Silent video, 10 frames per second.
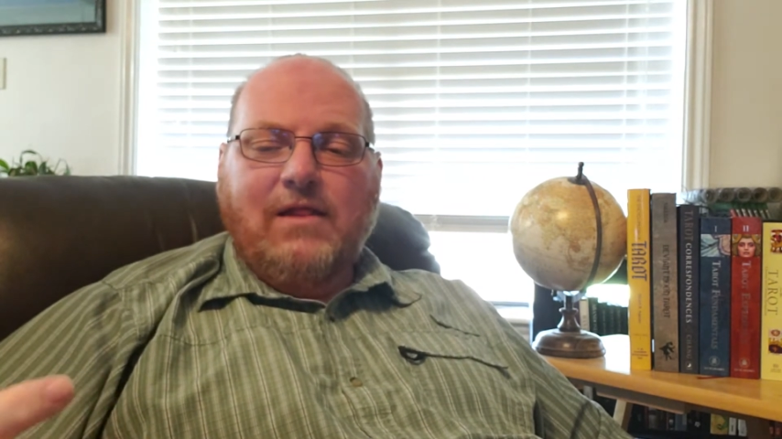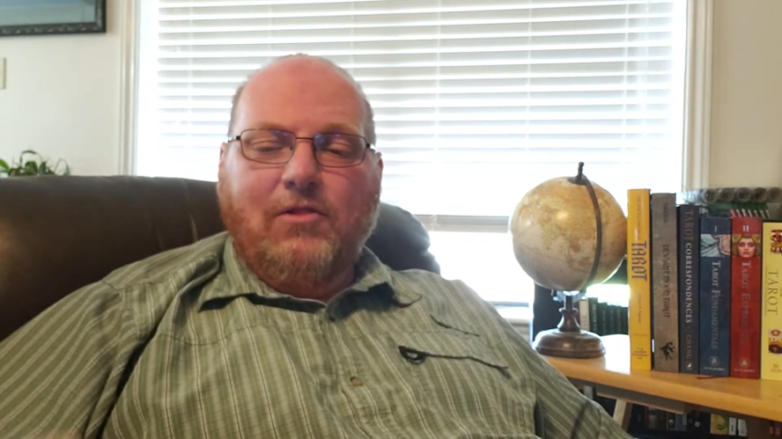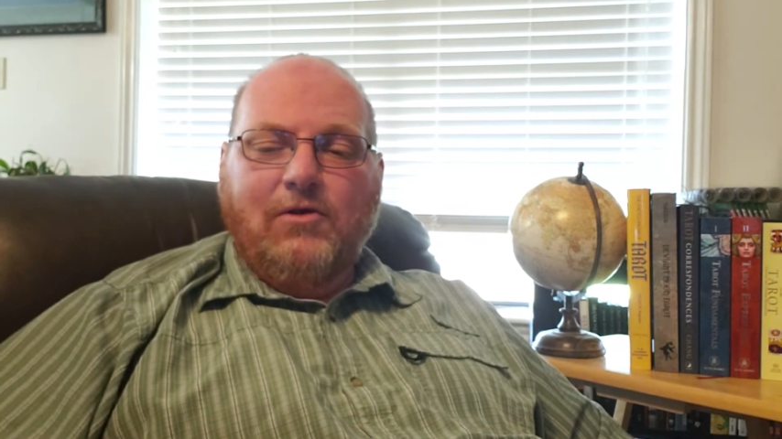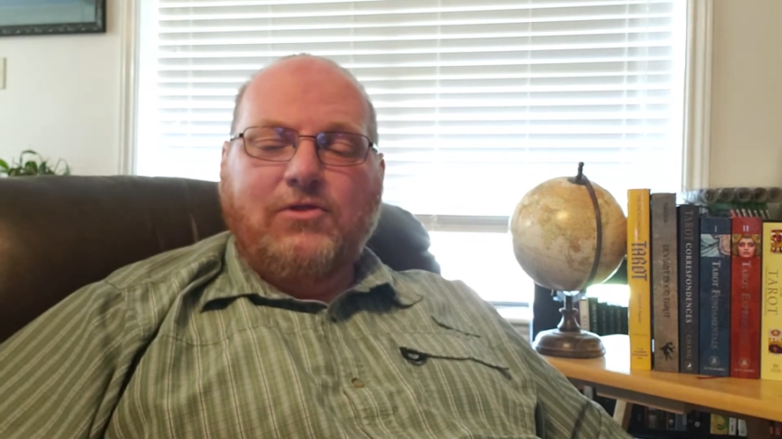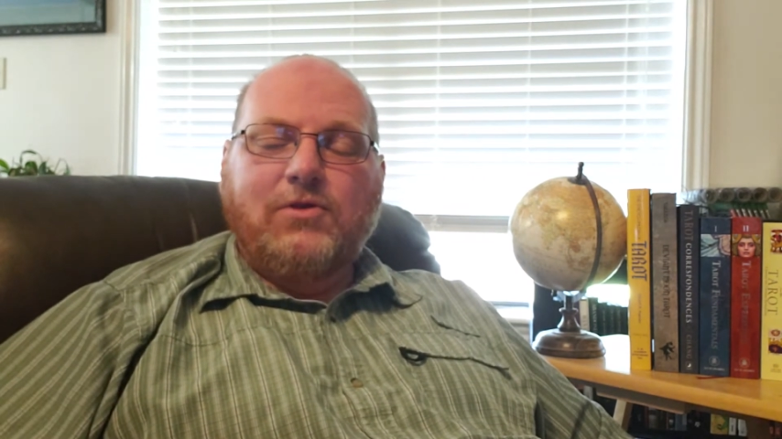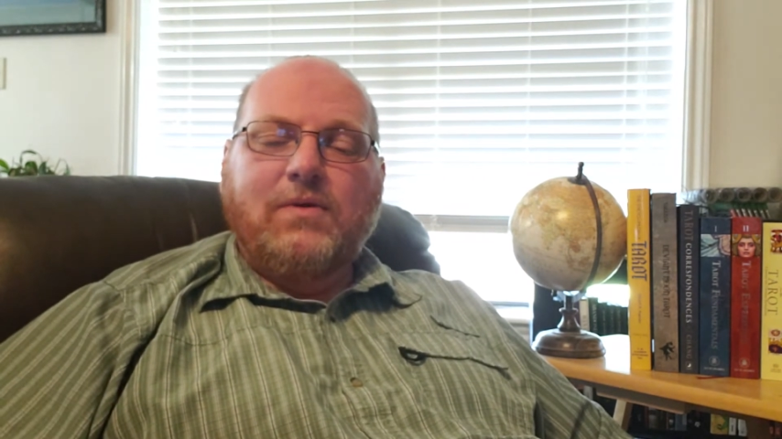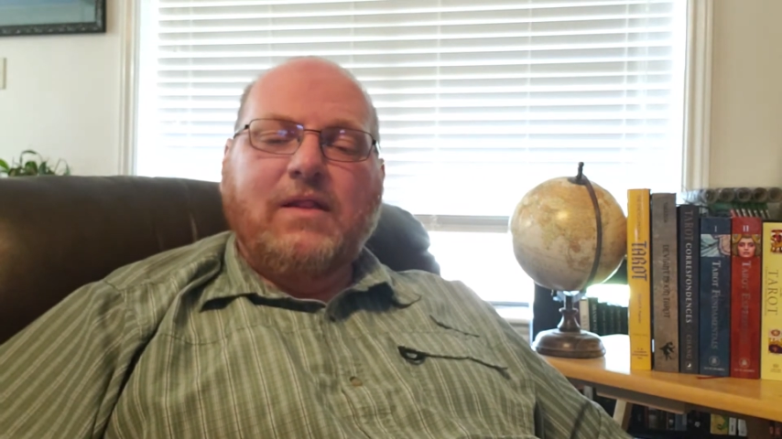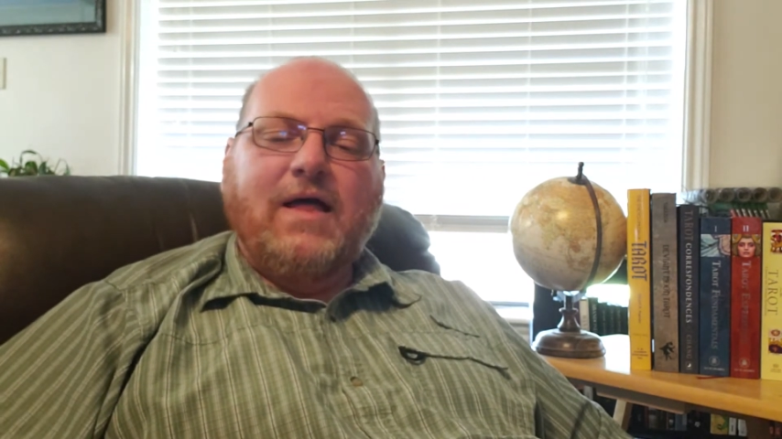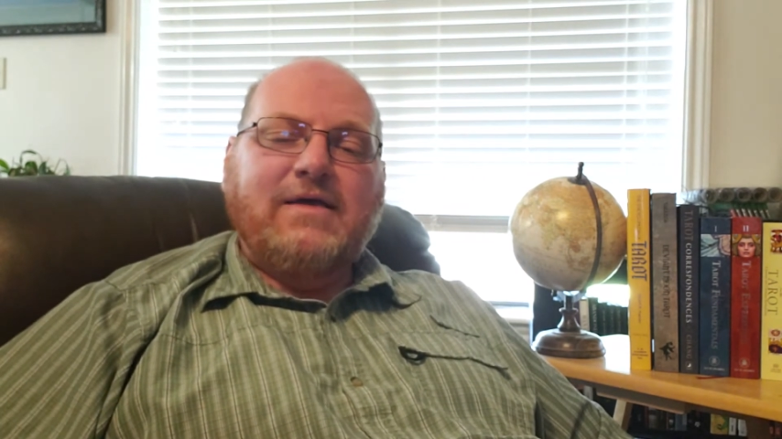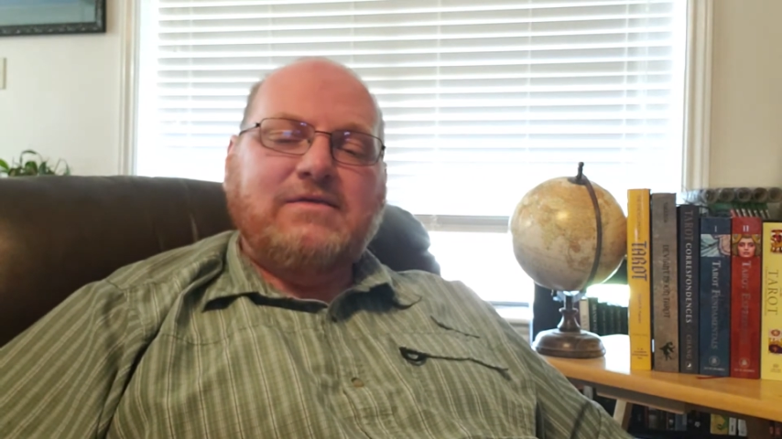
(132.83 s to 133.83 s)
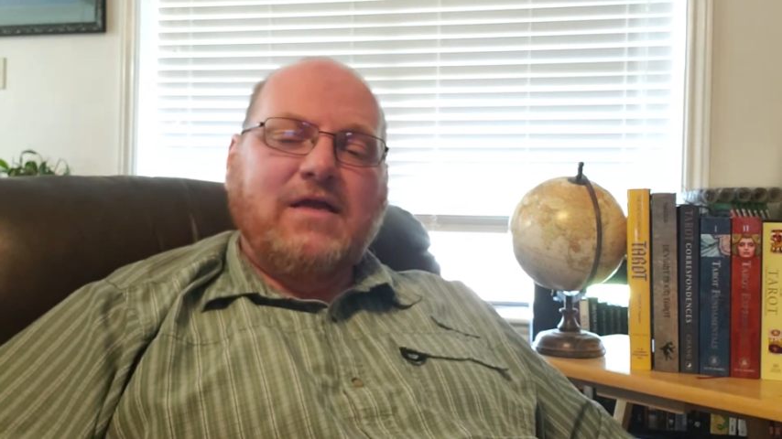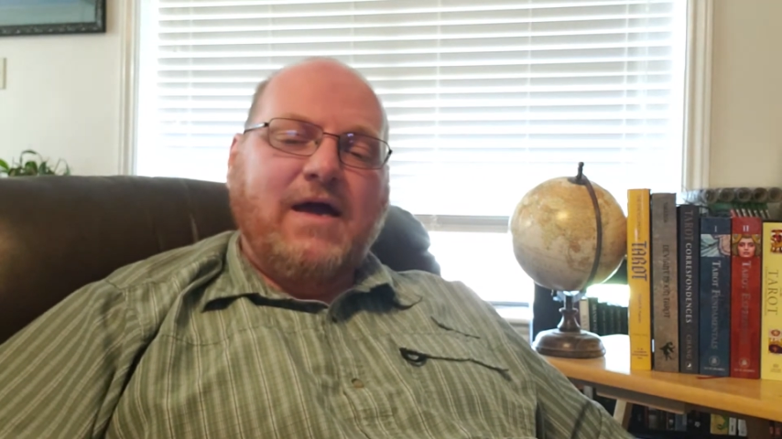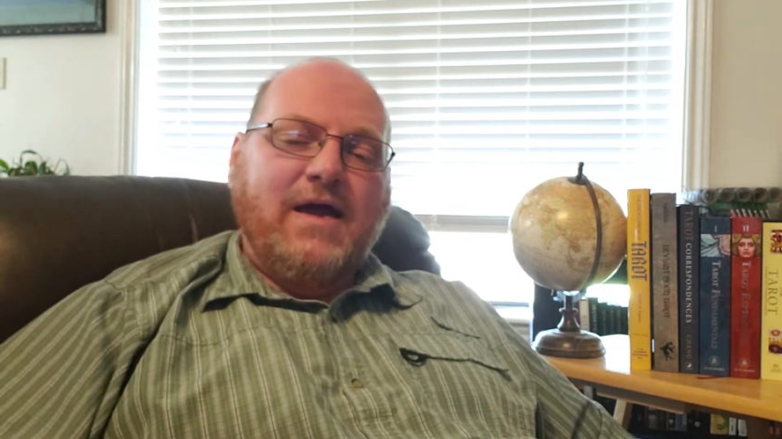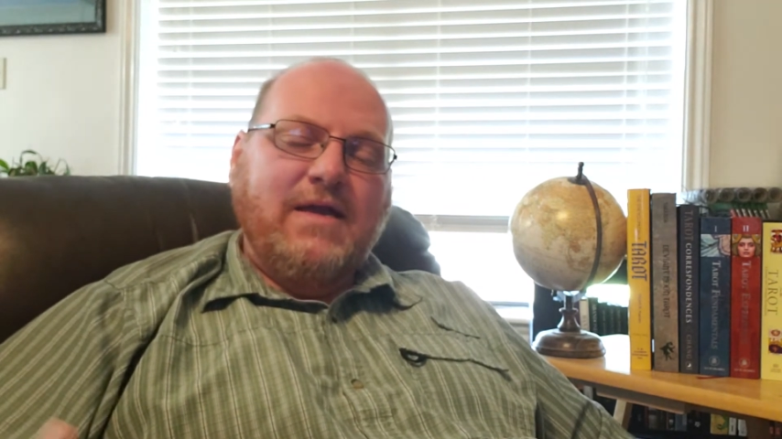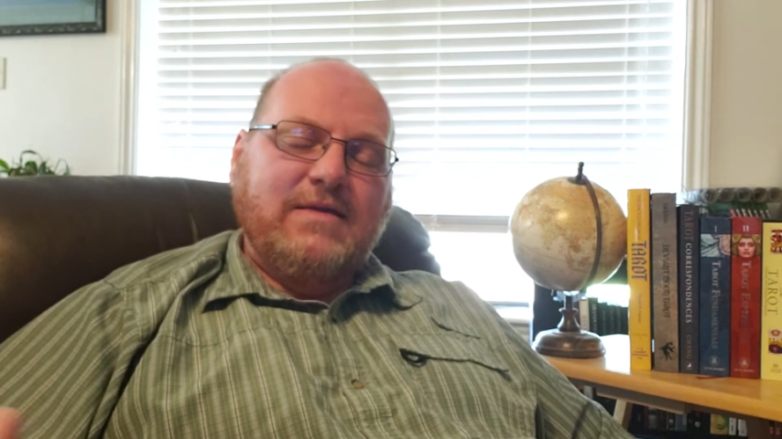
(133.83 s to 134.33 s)
looked through it last
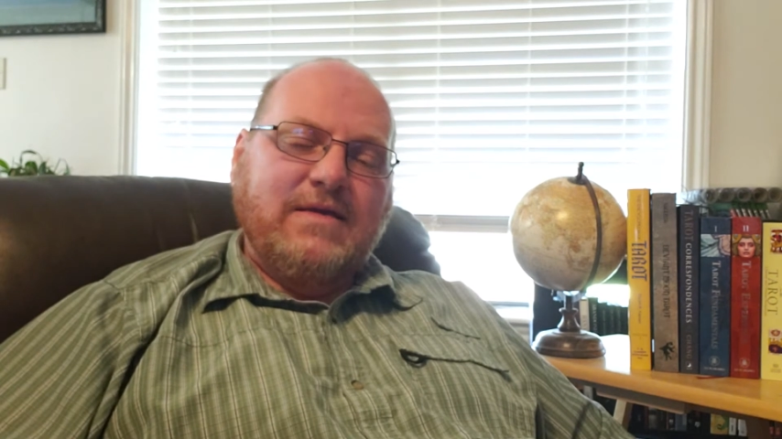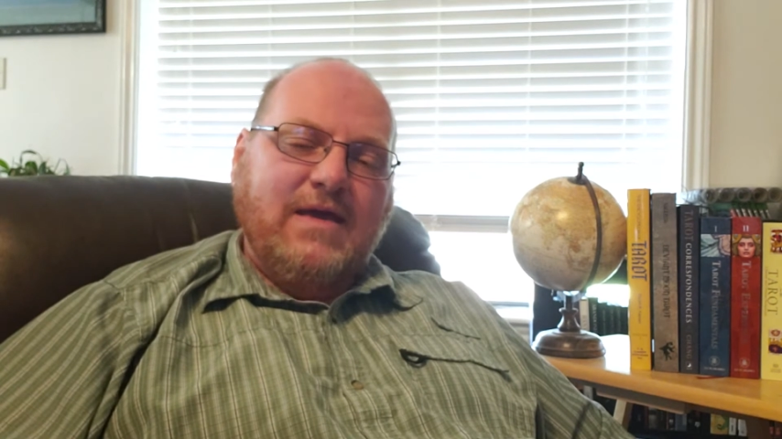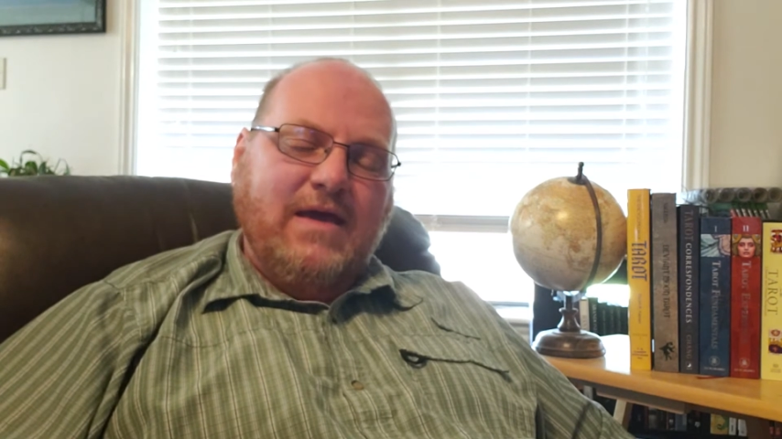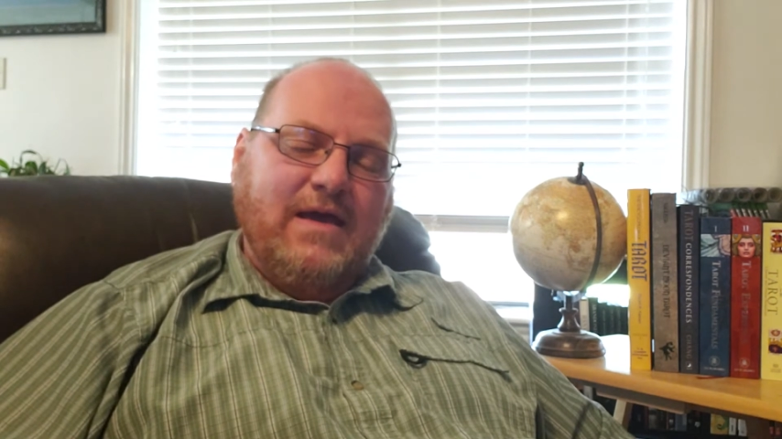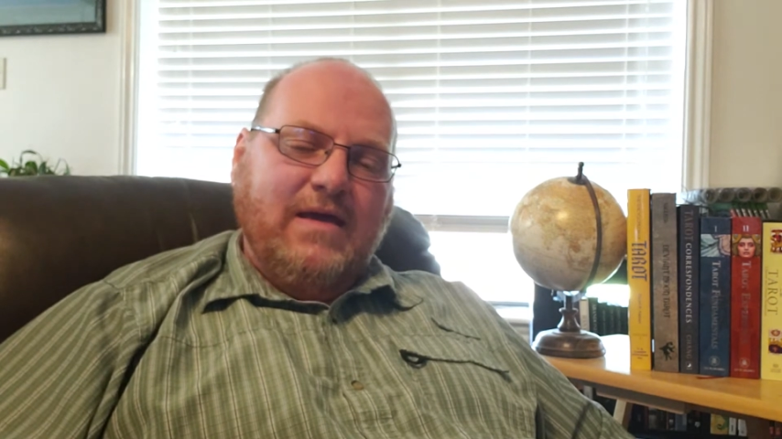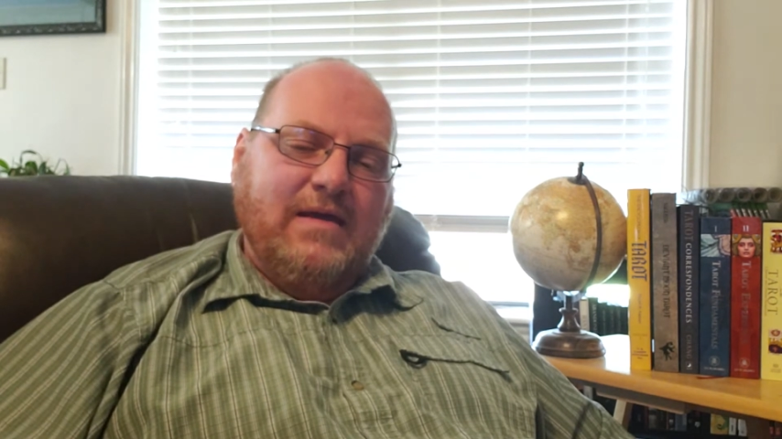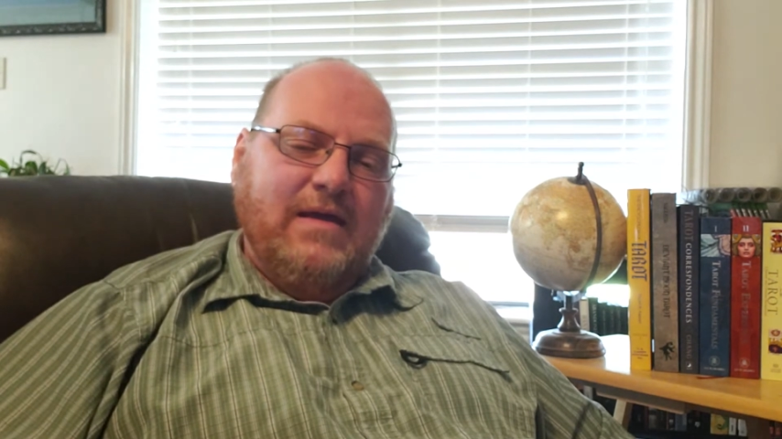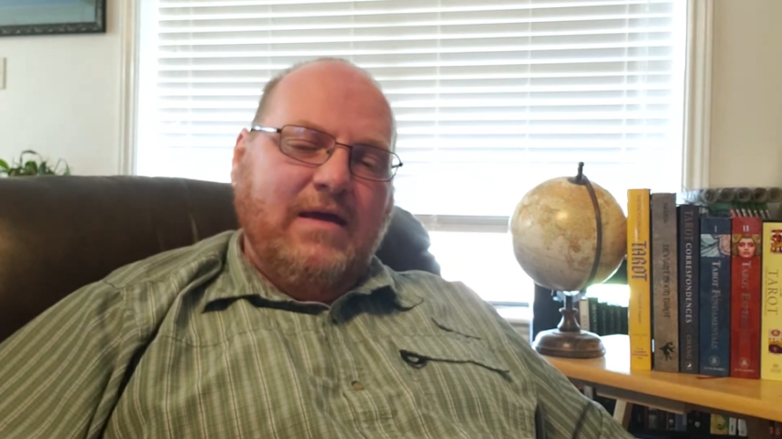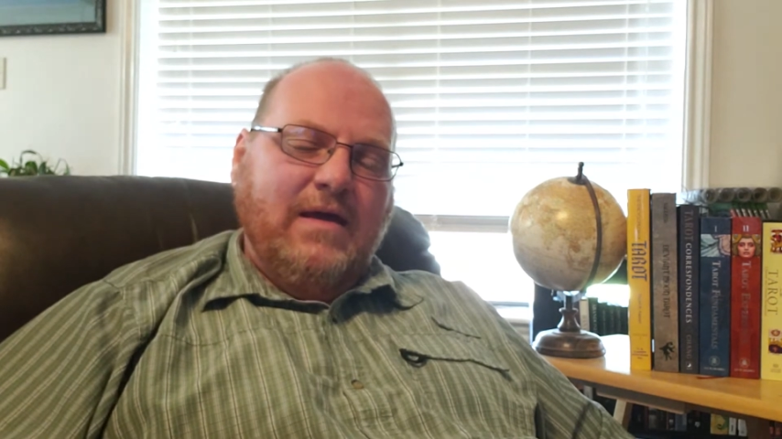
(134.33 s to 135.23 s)
night, and